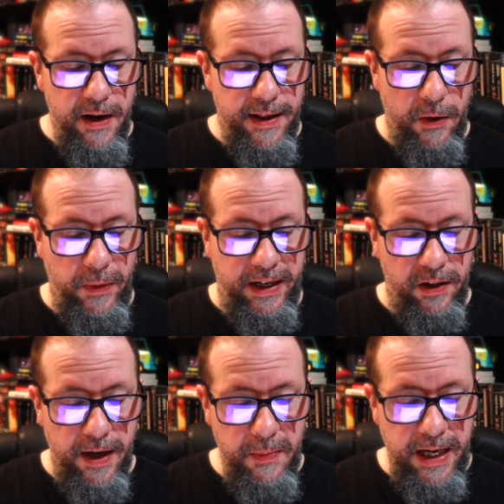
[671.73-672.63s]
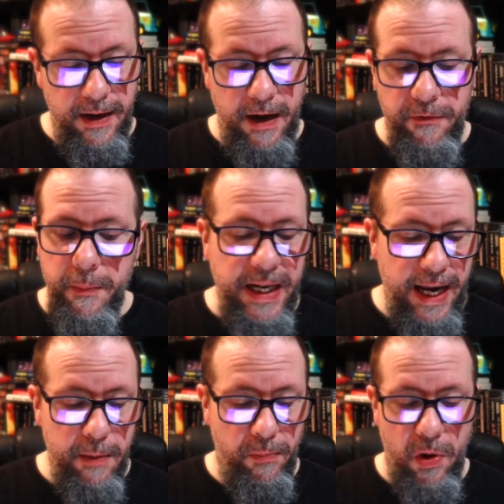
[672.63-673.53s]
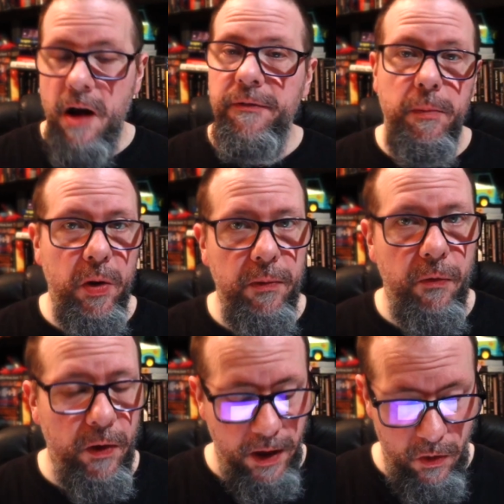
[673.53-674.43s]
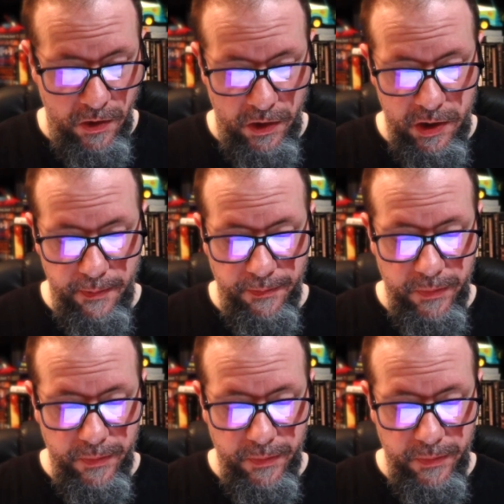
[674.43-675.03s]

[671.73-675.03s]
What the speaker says: that reclaiming it ever became profitable for the owners.